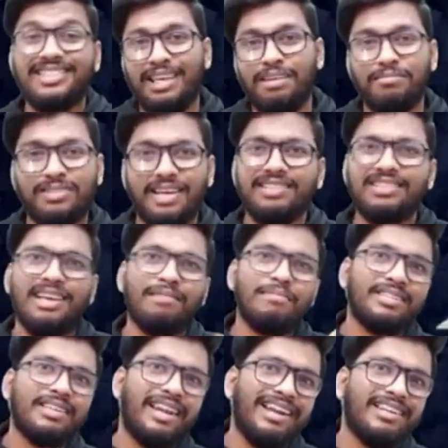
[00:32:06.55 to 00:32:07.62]
same size, m
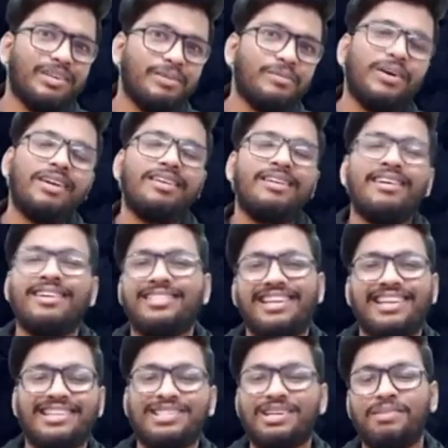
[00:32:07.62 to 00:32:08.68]
is greater than one,
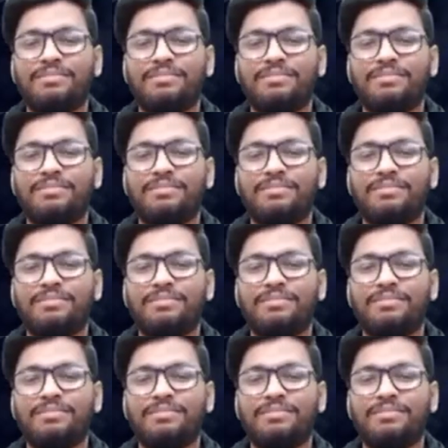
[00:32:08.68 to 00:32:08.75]
then it's